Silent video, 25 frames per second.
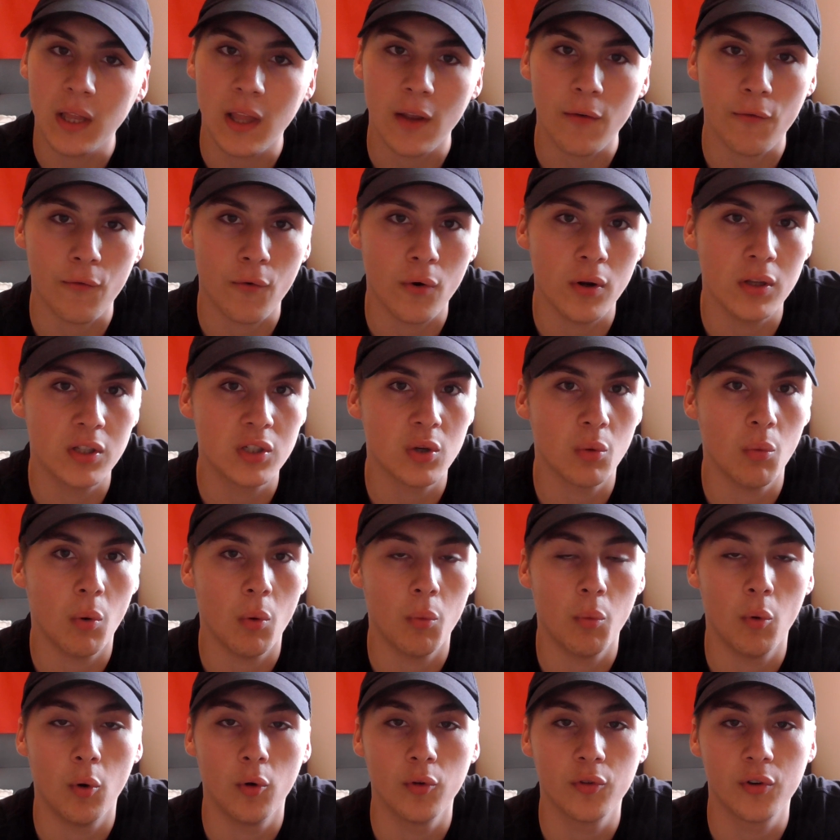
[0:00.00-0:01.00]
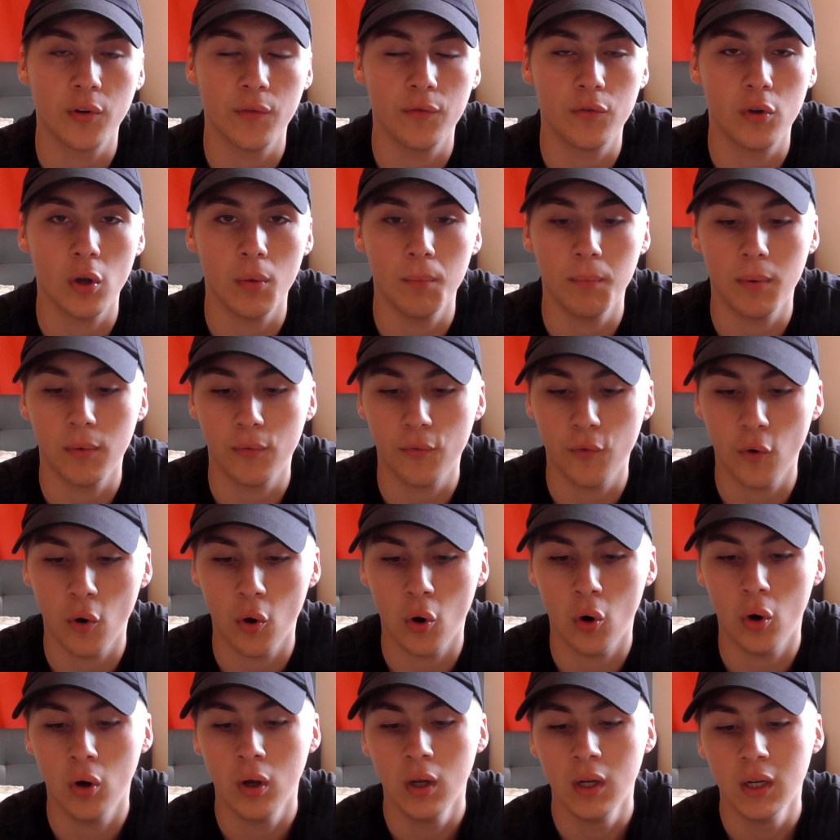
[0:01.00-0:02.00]
different to what Wolves have done
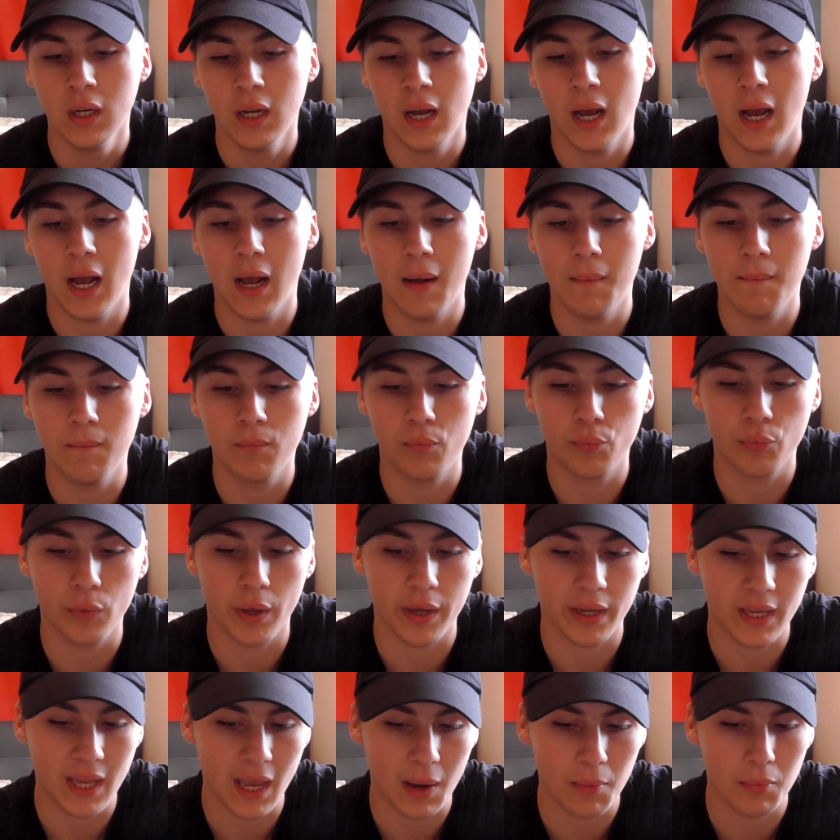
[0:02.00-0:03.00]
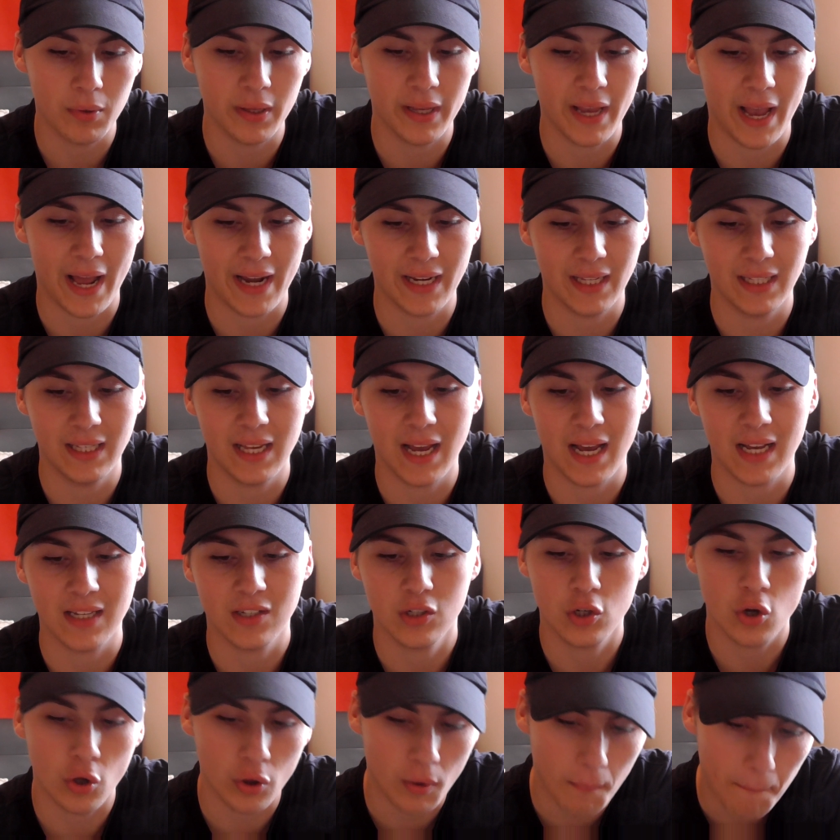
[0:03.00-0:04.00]
before. Again with the
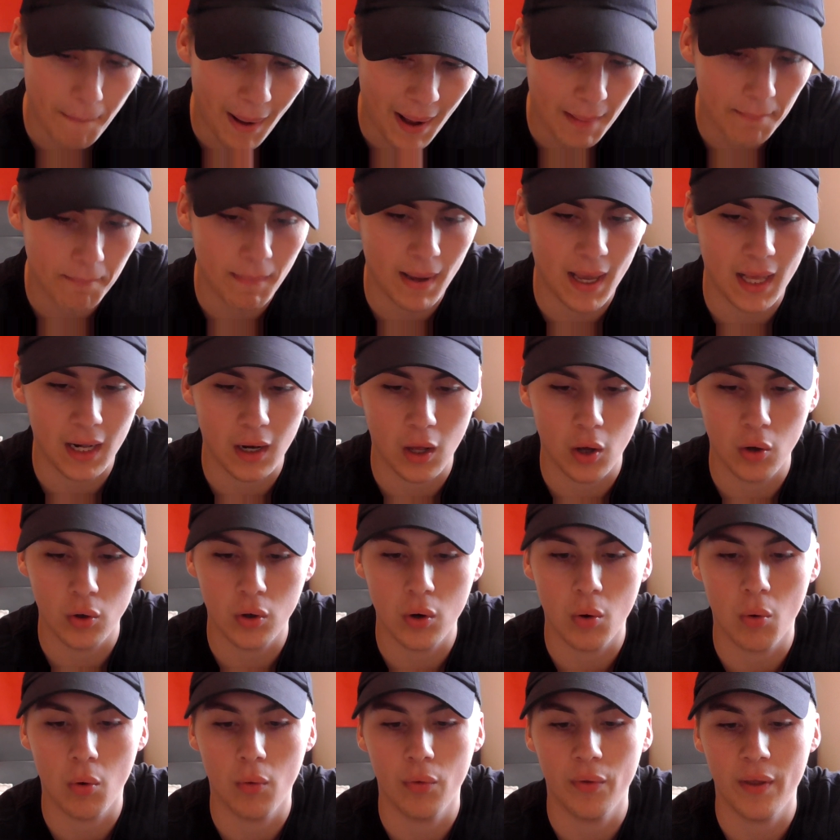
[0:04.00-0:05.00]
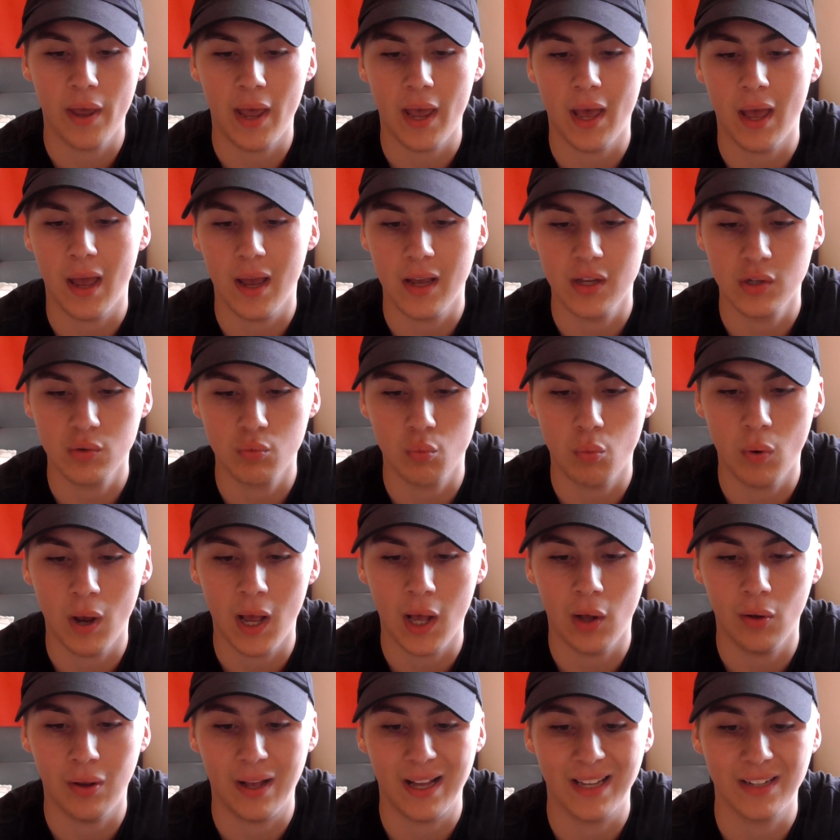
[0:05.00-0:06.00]
Adidas, got the Man Better logo on there as
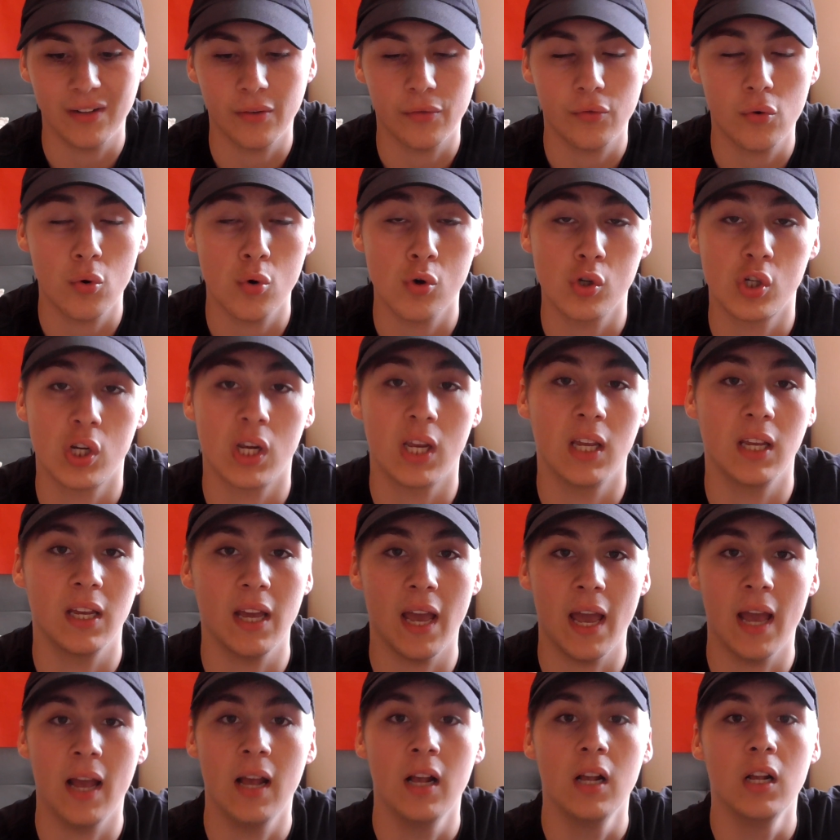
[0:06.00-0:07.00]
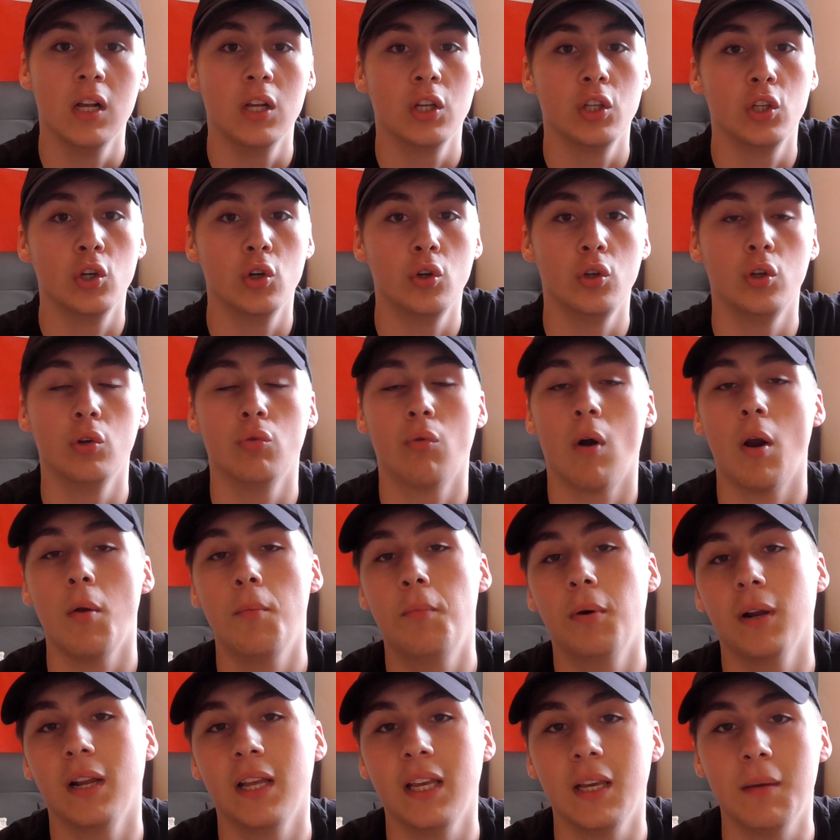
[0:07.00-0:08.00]
well, and of course you can get your
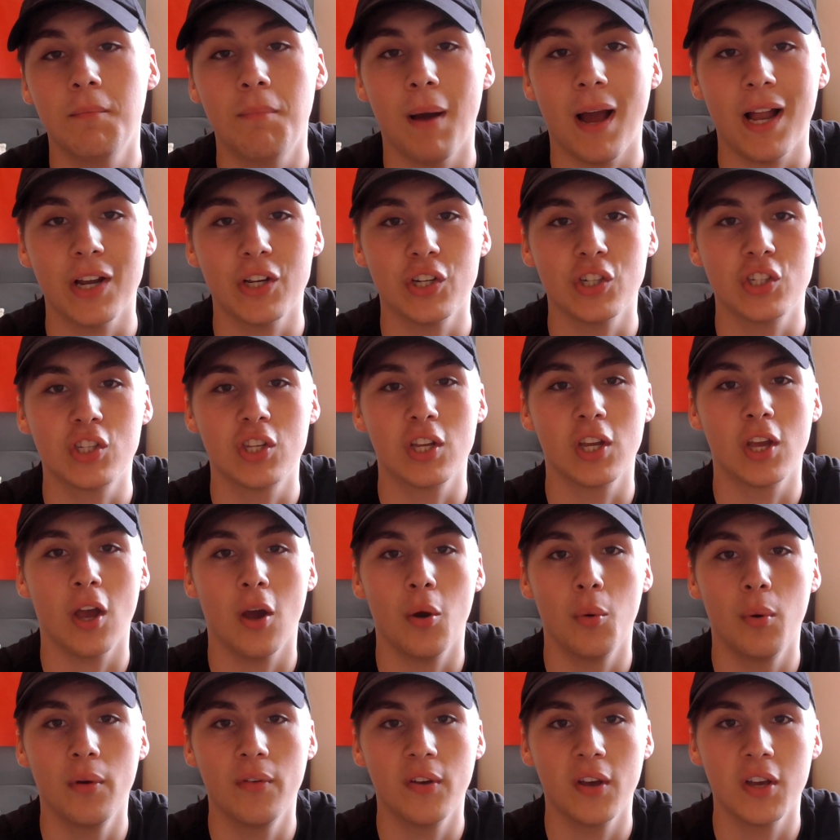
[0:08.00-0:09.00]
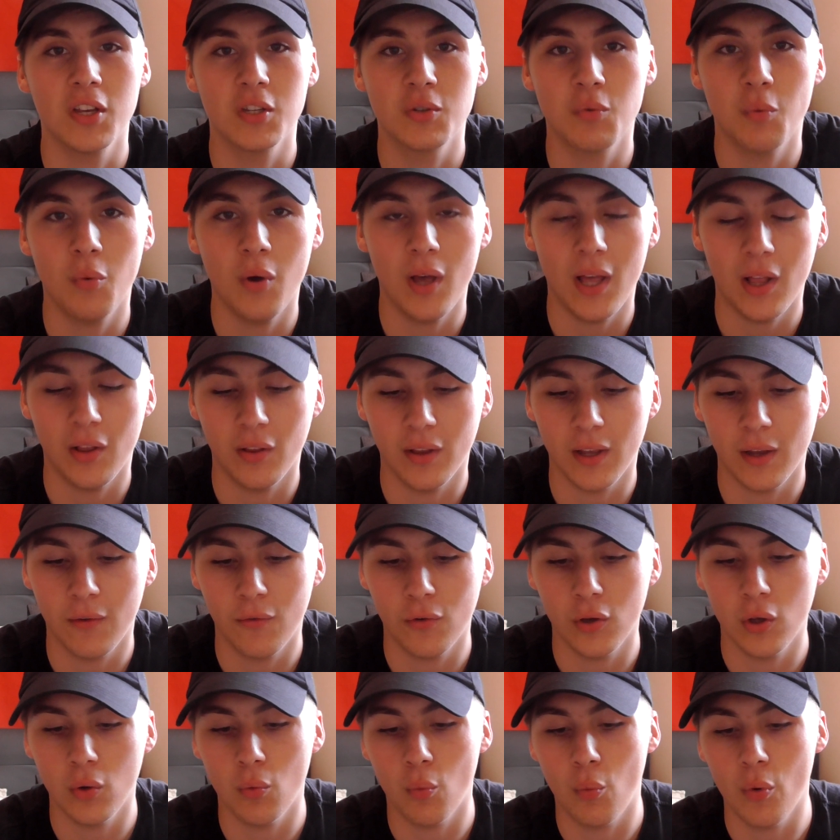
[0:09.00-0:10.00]
Europa League badges to go with it as well
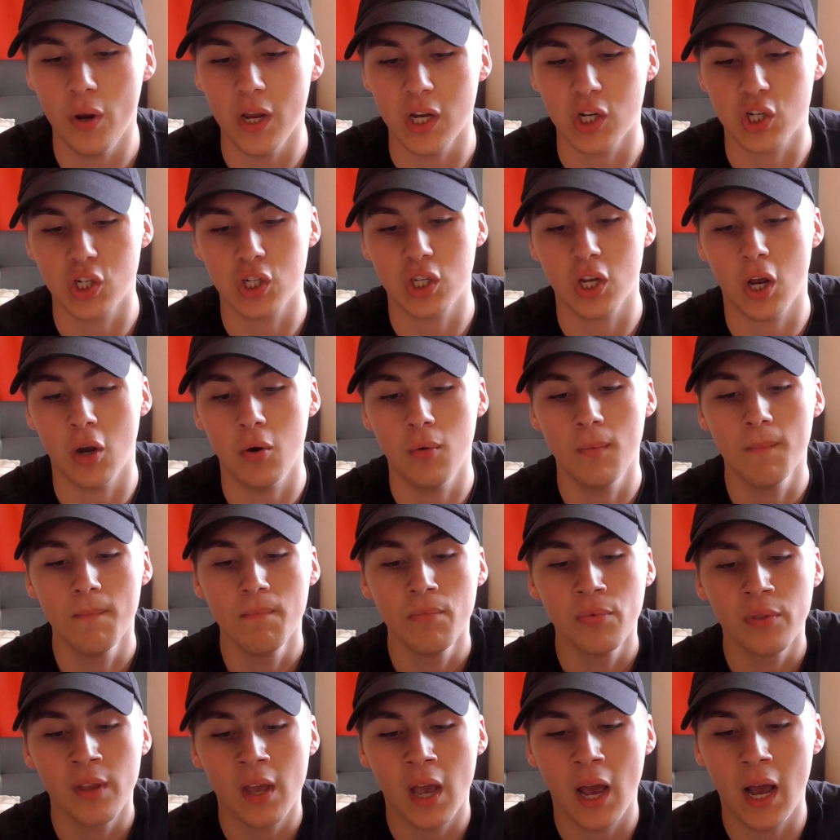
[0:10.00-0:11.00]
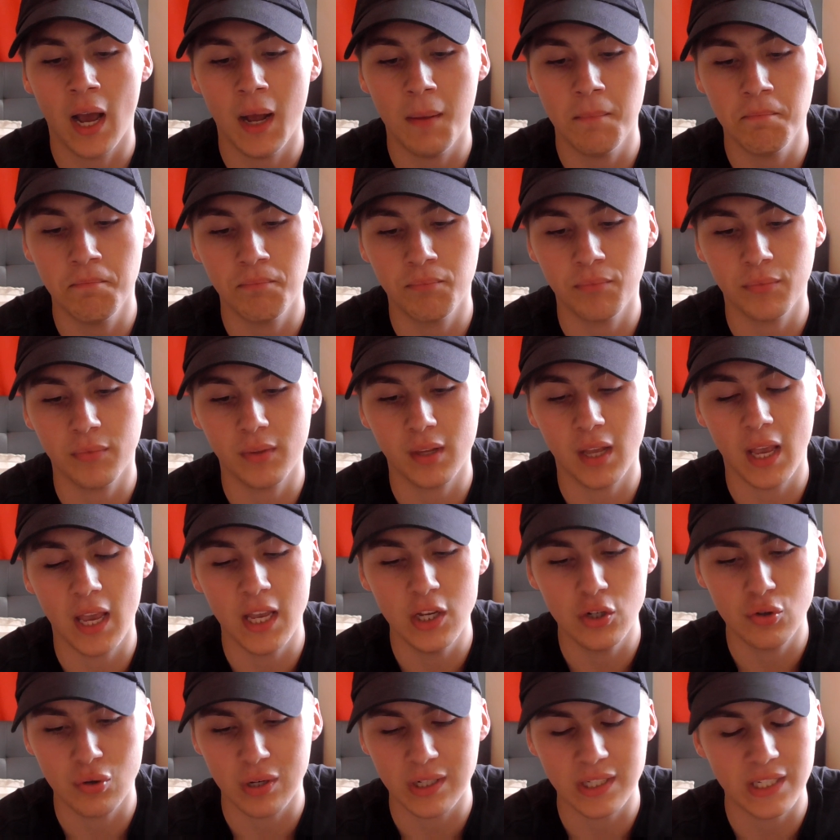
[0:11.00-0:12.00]
if you wish. So
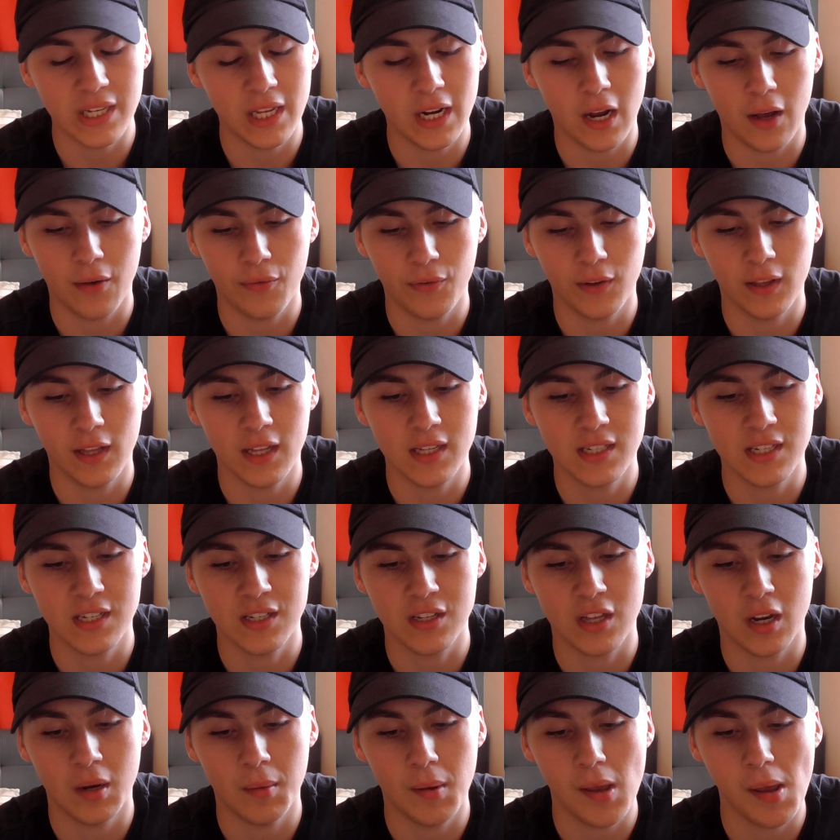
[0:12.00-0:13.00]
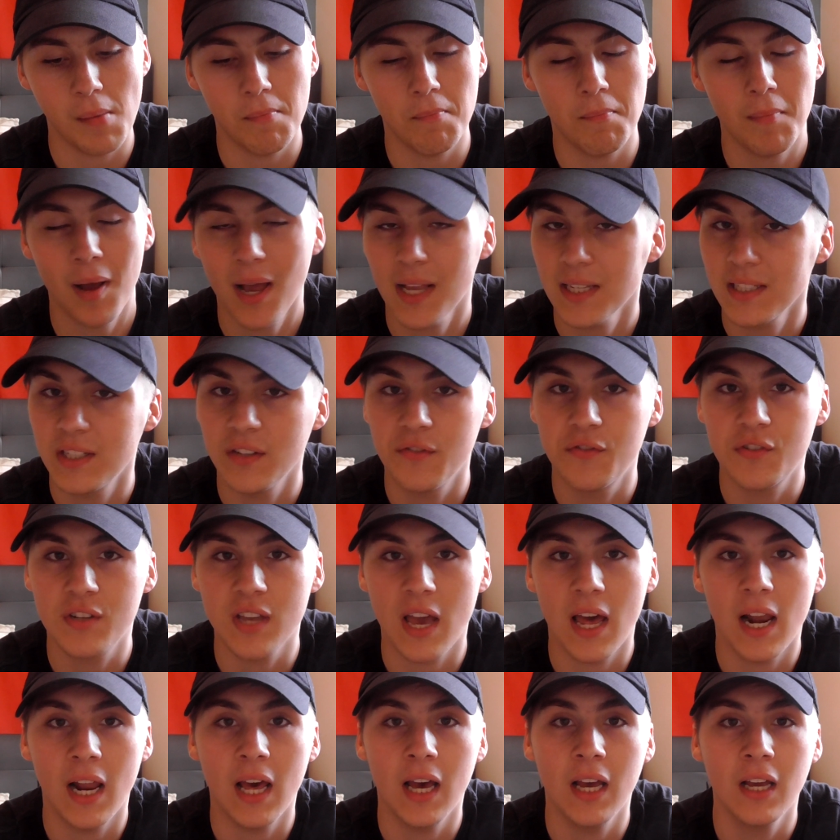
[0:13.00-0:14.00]
interesting. I think this is going to be a massive
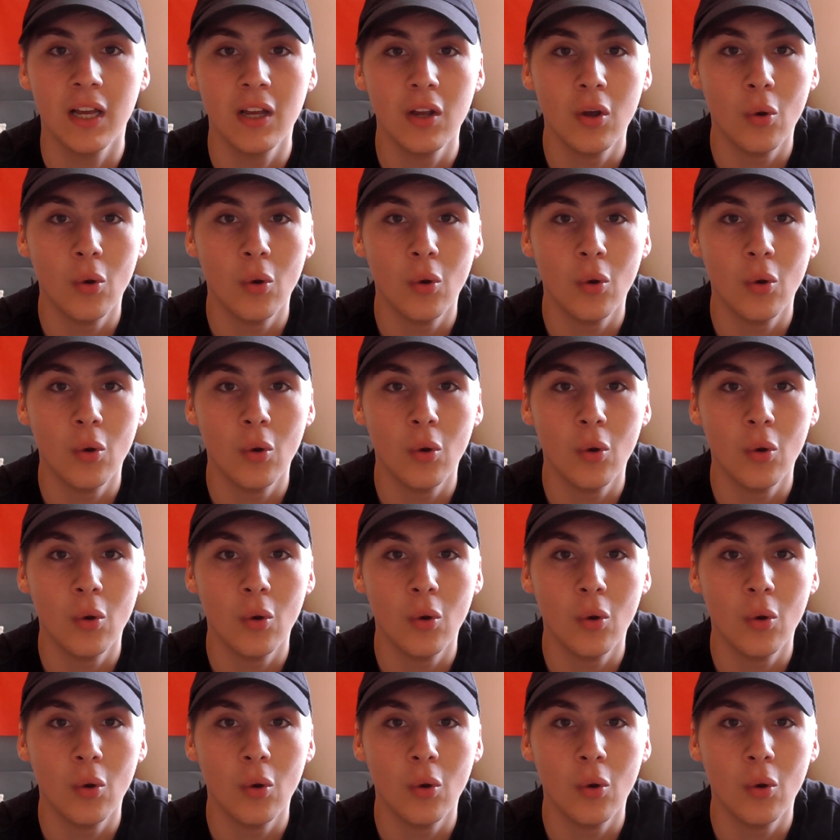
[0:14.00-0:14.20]
seller